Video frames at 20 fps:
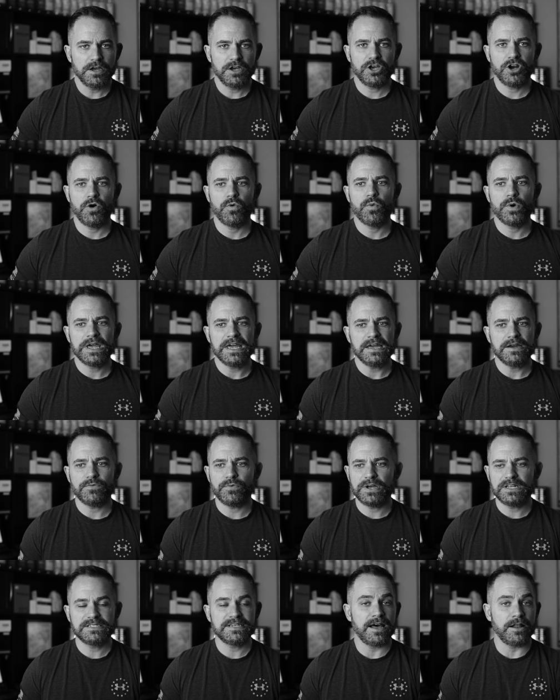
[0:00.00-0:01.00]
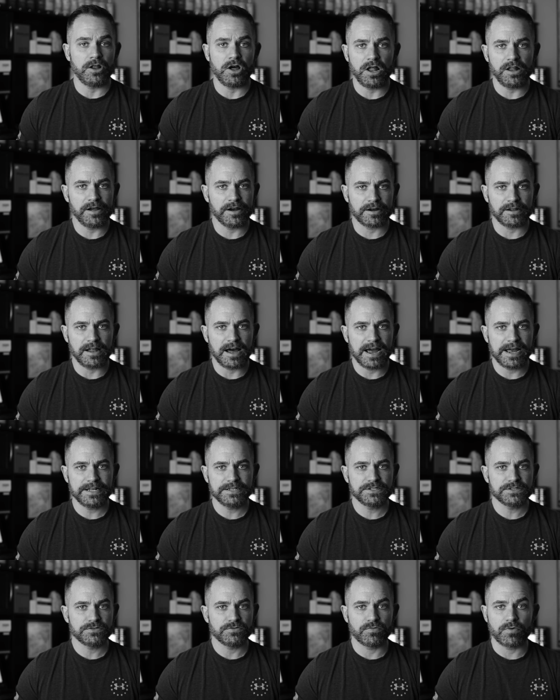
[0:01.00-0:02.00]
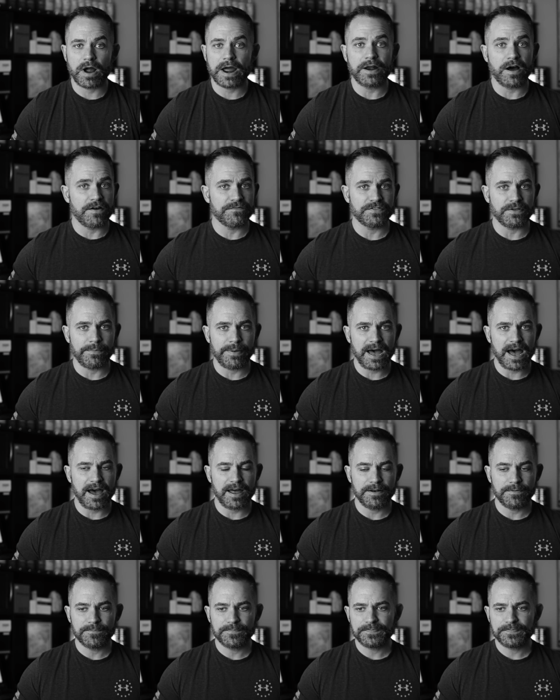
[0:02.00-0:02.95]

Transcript: You know, we tell all our clients right off the bat,